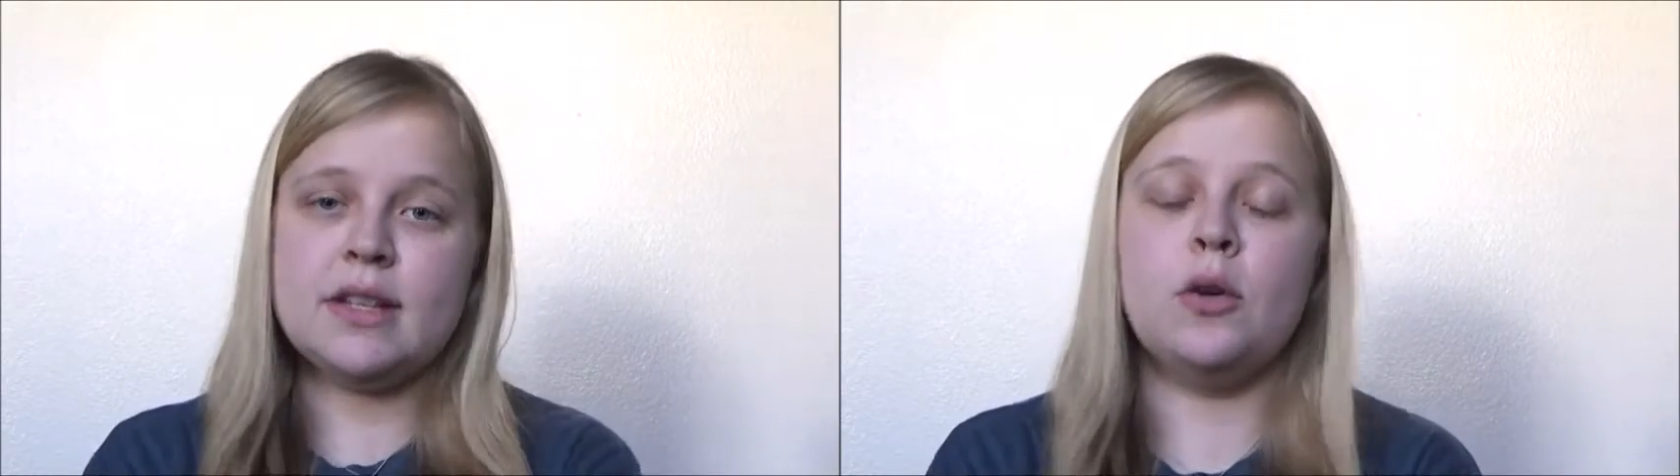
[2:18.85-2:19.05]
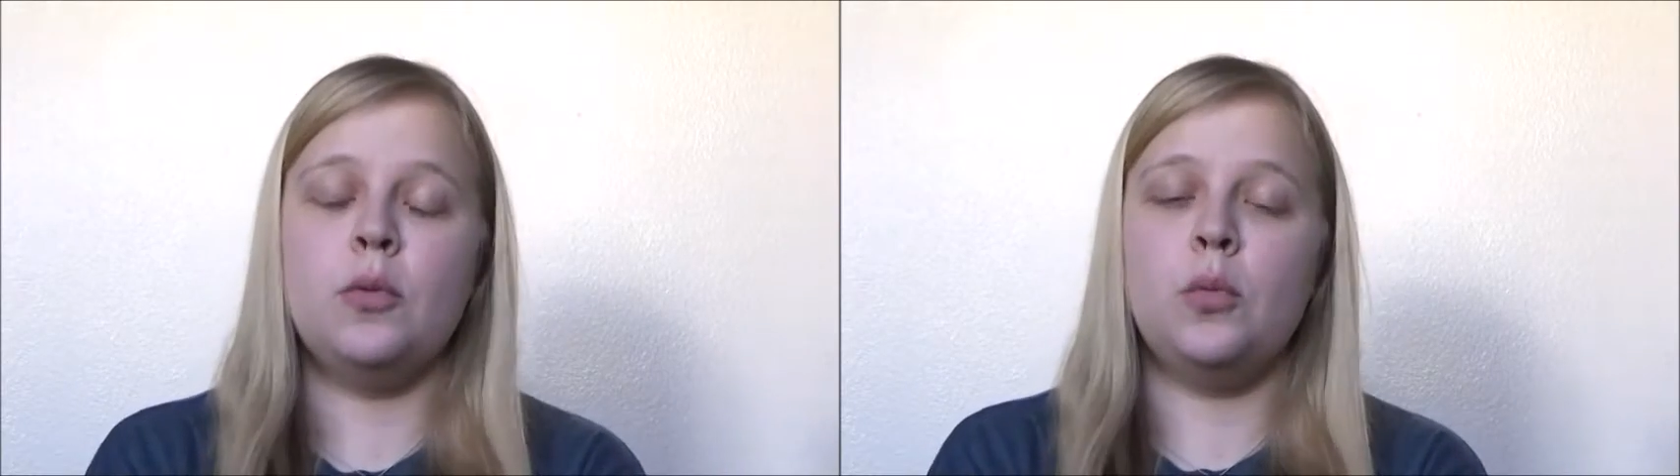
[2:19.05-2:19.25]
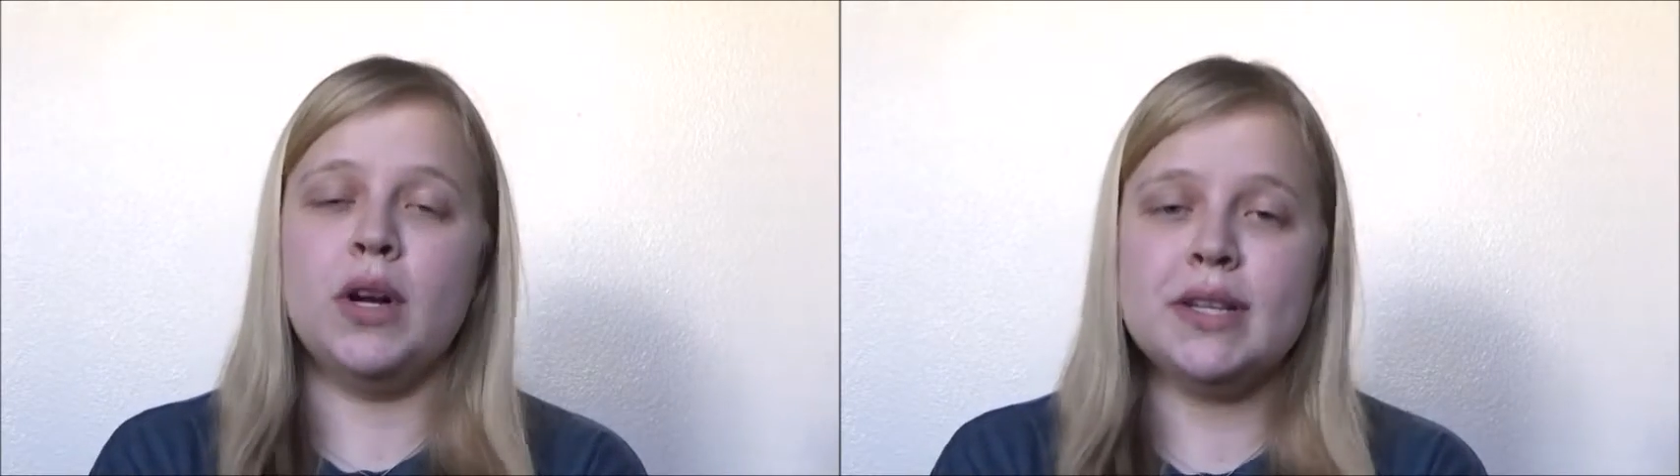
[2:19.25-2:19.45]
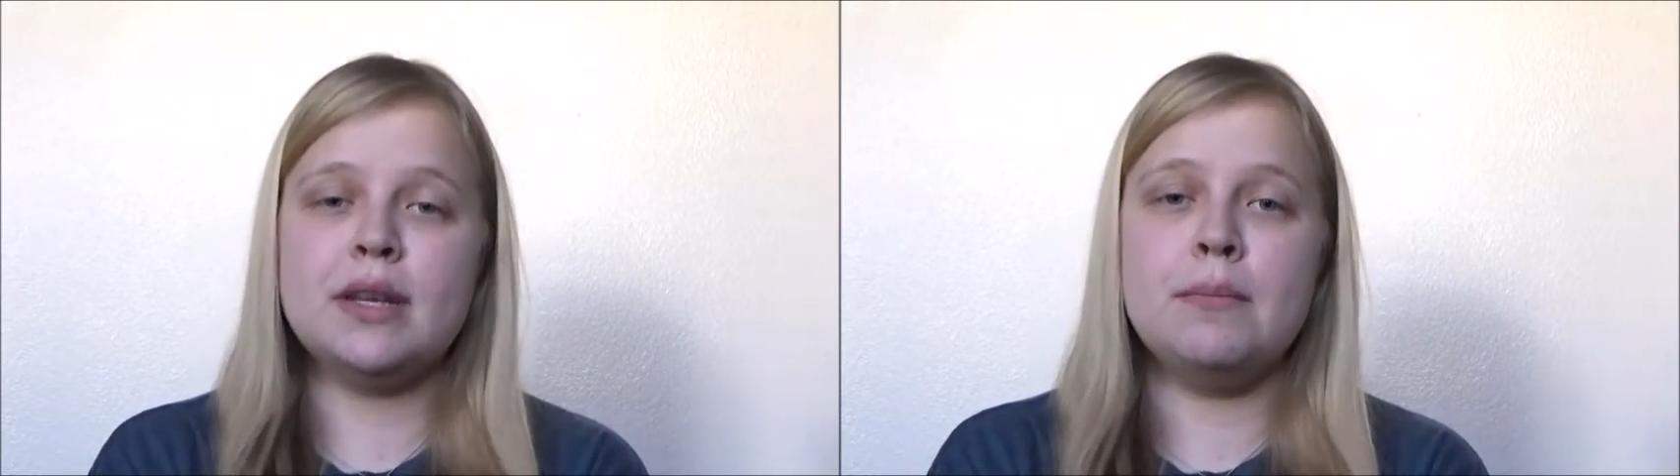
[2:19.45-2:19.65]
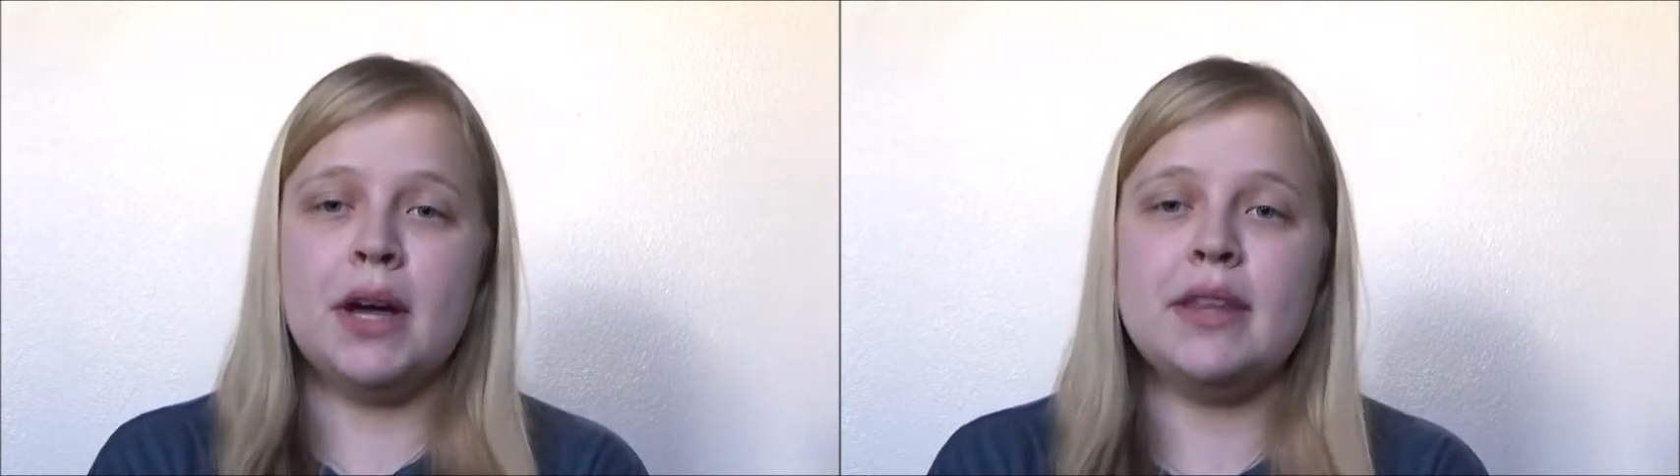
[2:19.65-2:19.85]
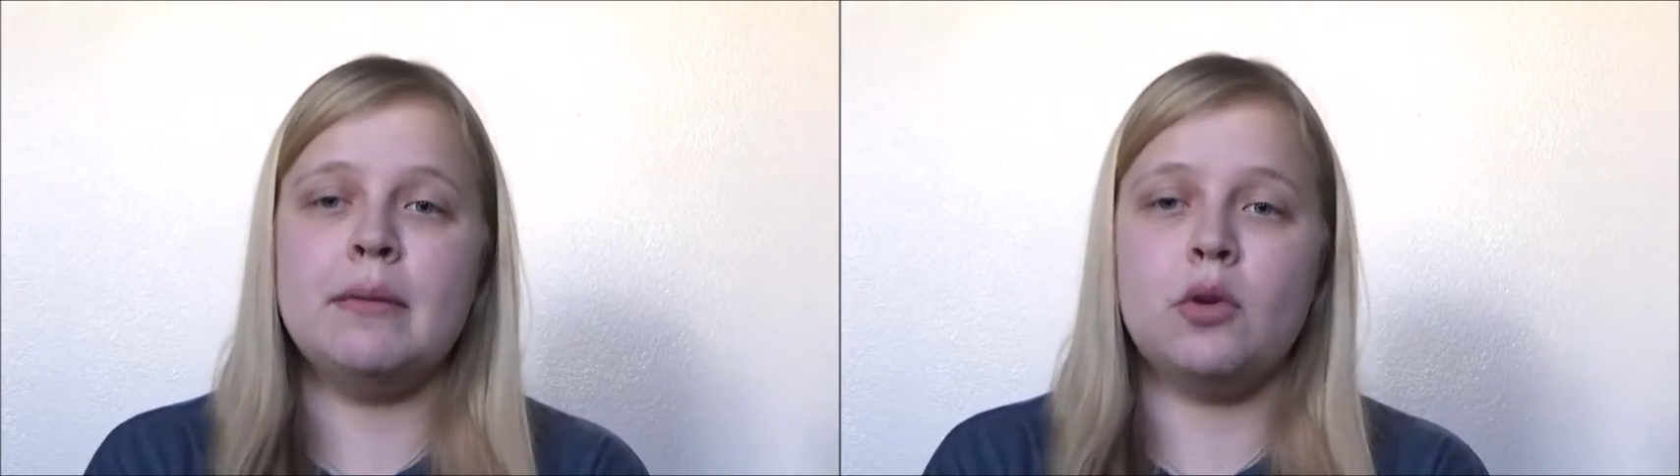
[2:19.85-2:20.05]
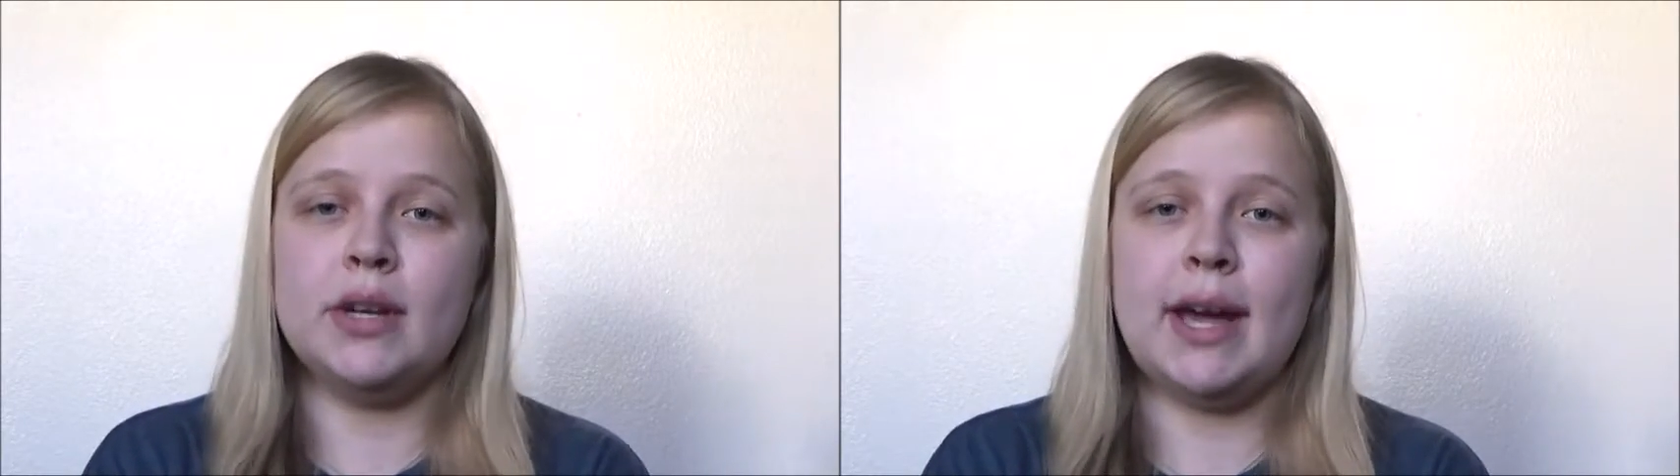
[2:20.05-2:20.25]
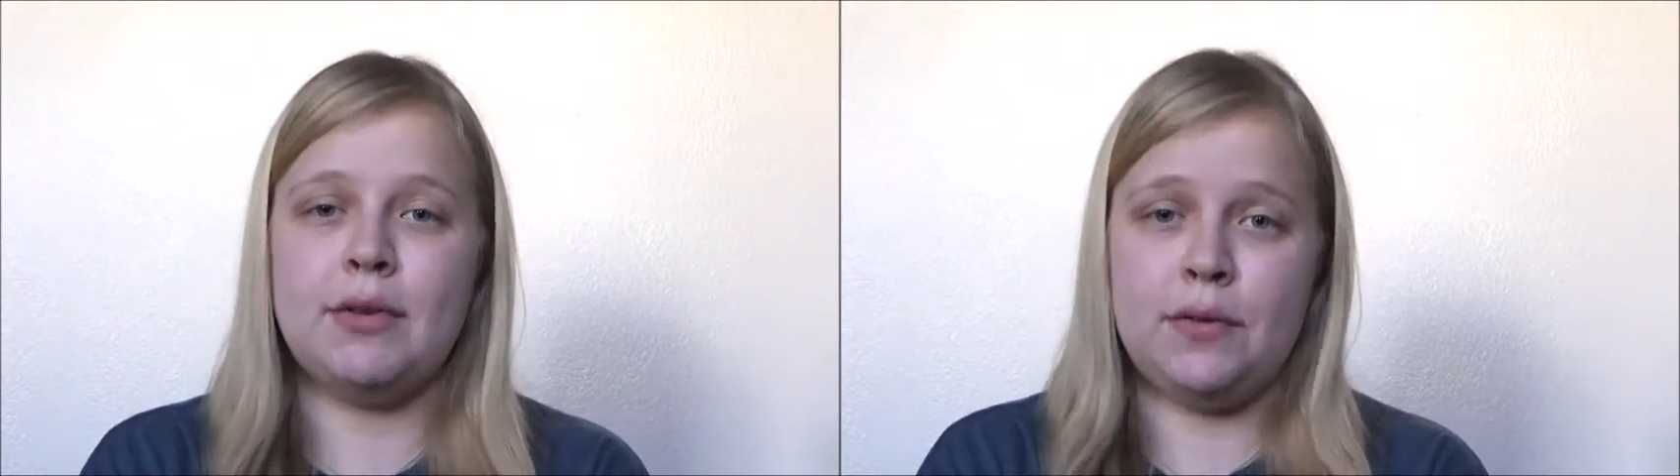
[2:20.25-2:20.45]
So once a month I'm
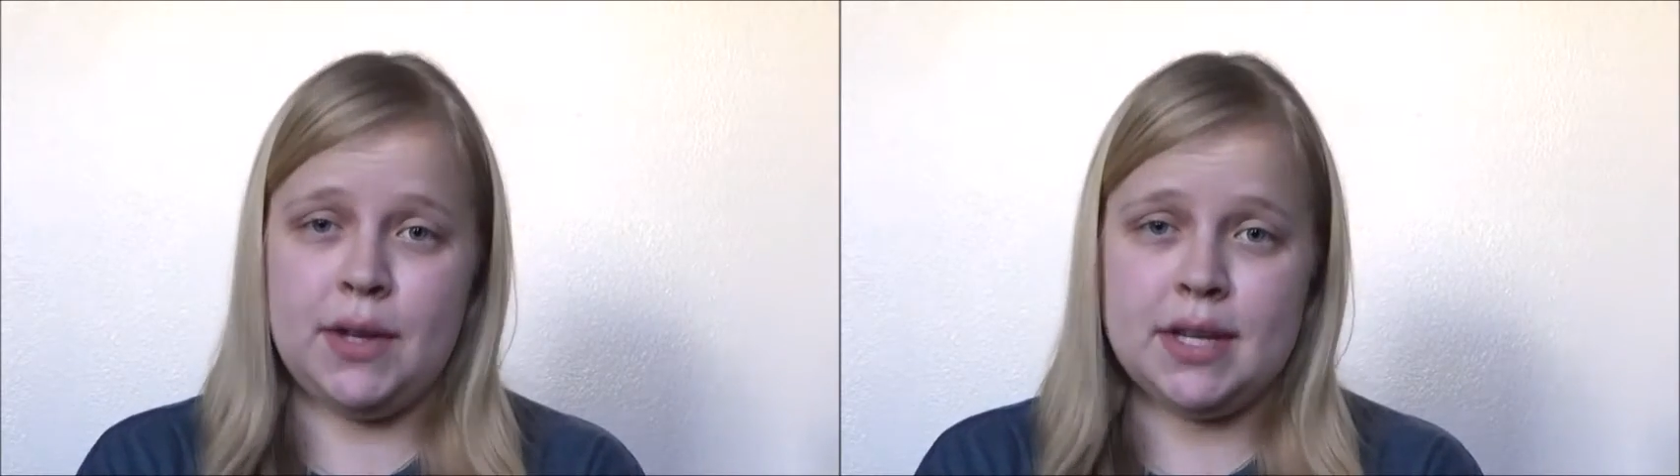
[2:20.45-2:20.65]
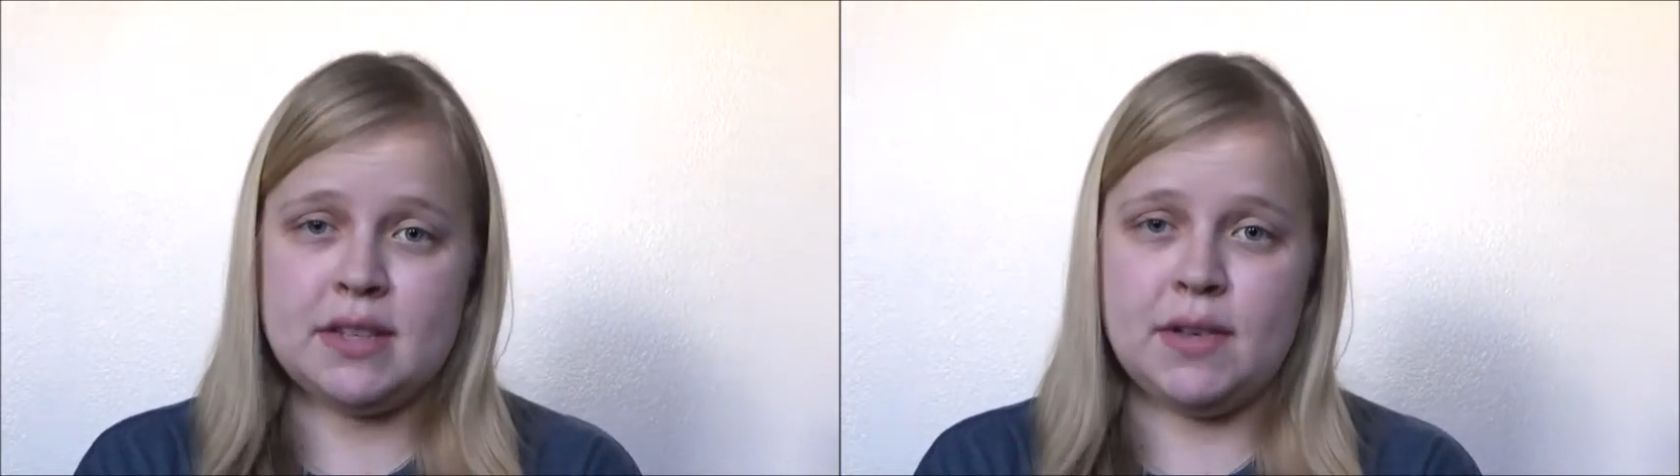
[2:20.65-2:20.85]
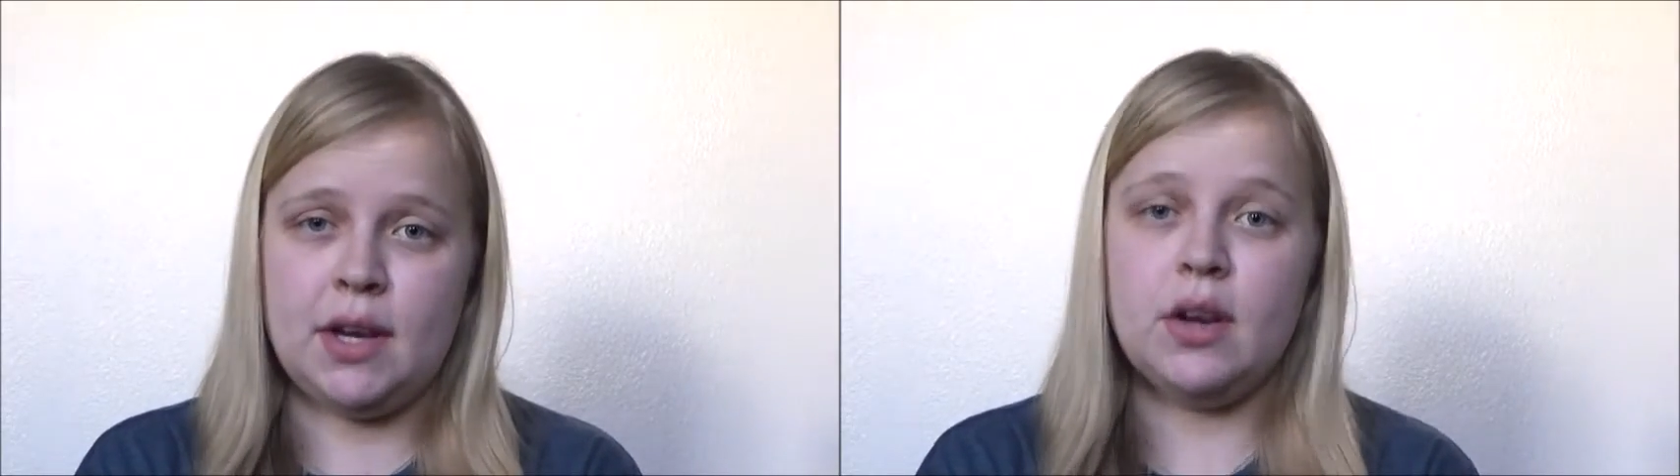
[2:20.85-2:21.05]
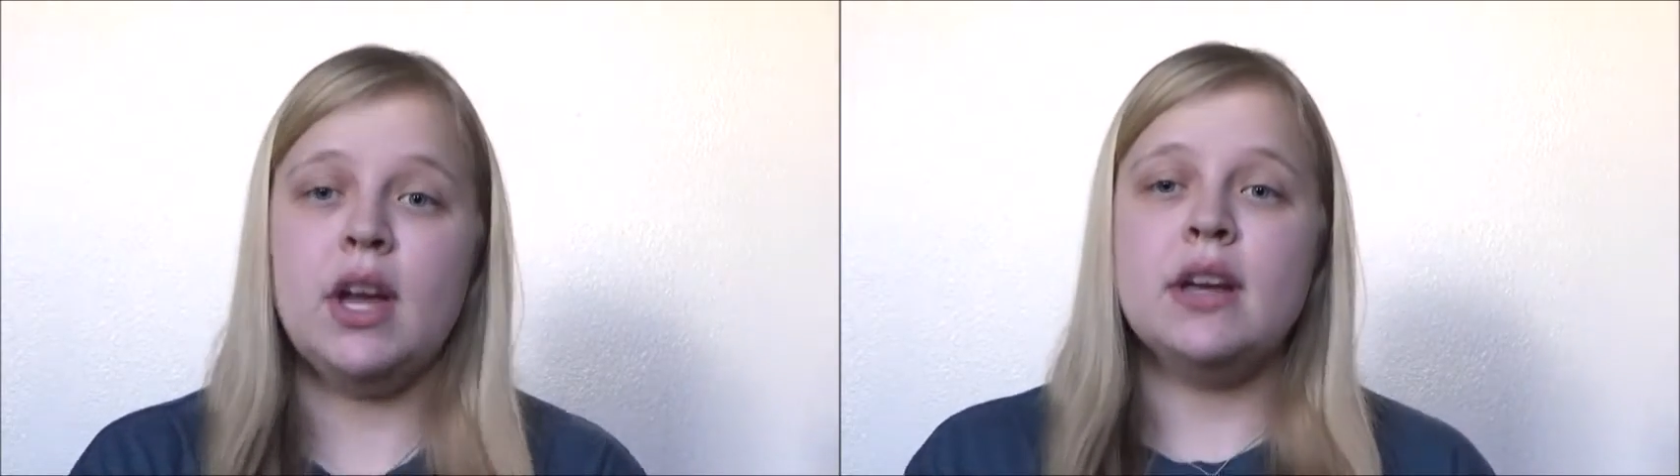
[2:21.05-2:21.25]
going to have a fitness video.